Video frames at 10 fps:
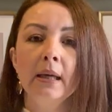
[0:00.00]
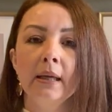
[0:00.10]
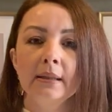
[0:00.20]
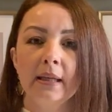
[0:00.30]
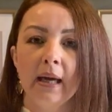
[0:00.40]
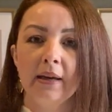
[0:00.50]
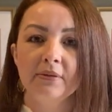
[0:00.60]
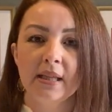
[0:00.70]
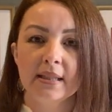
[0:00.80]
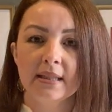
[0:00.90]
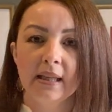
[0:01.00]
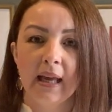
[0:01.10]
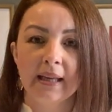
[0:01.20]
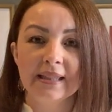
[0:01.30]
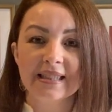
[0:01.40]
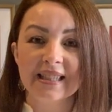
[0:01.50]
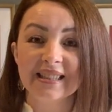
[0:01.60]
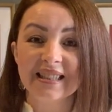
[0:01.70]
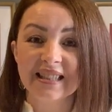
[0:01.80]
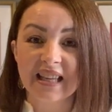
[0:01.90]
that I have tested, and it's
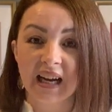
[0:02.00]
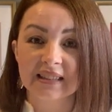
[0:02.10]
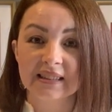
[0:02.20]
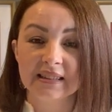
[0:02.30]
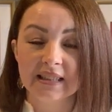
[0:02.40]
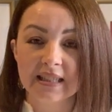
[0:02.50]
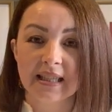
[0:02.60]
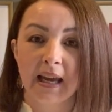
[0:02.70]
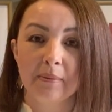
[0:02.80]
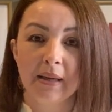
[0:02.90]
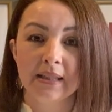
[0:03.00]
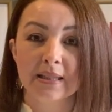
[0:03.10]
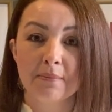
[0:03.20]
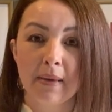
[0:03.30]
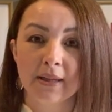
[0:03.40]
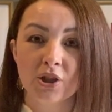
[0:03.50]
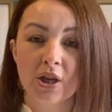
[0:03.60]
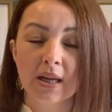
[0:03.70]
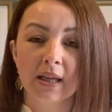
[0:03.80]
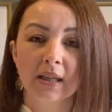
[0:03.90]
exactly the same. It's
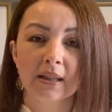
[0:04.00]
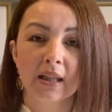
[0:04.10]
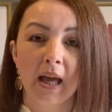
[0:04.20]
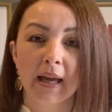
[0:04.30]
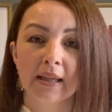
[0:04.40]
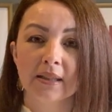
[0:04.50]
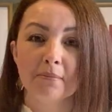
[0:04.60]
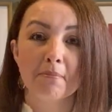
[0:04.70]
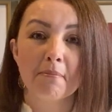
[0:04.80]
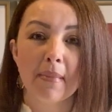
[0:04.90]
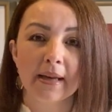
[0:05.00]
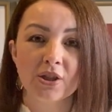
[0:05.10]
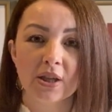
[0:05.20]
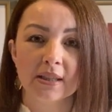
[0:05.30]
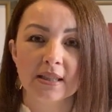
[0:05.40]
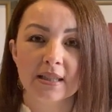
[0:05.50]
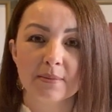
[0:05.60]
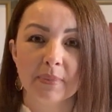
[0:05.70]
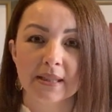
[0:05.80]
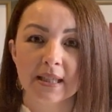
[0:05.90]
matching like magic, this
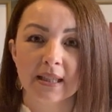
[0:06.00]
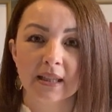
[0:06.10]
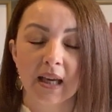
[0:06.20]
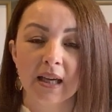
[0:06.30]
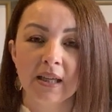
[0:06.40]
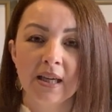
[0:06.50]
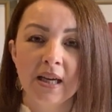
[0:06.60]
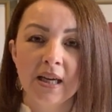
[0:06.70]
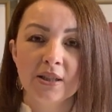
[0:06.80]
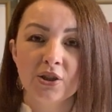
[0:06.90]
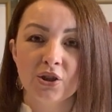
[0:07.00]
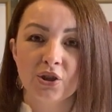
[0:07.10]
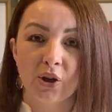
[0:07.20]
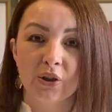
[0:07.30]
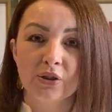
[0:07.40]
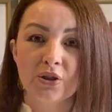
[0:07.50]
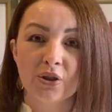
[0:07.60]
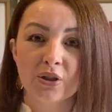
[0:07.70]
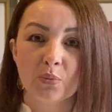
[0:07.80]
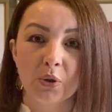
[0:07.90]
particular stone. So
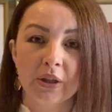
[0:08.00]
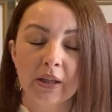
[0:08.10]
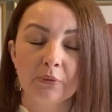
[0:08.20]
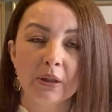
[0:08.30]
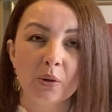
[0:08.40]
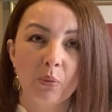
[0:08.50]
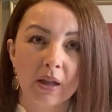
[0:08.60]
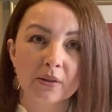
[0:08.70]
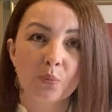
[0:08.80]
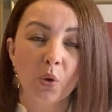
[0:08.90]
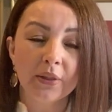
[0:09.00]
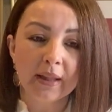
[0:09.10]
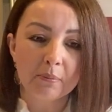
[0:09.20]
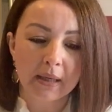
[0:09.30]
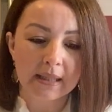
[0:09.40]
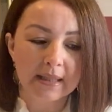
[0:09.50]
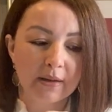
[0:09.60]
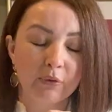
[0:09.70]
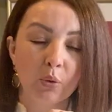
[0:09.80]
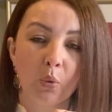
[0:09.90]
it's working really well. What that means,
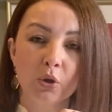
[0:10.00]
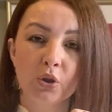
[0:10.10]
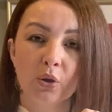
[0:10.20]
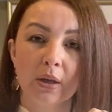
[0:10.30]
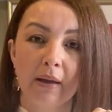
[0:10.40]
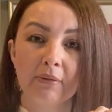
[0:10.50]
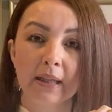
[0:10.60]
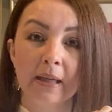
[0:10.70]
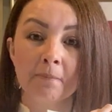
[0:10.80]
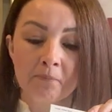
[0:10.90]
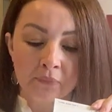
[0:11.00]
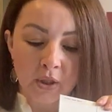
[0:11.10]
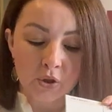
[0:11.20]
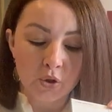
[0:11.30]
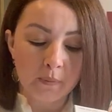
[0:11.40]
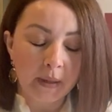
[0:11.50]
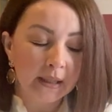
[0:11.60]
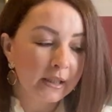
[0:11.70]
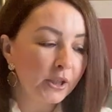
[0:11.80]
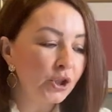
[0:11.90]
if you want your lovely two-pack
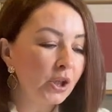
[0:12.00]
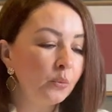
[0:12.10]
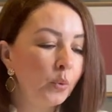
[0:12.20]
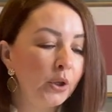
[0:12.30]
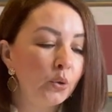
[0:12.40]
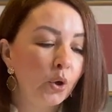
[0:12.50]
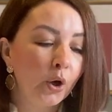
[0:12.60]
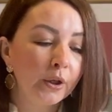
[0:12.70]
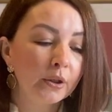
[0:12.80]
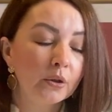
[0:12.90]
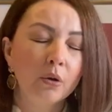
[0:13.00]
kitchen where you're going,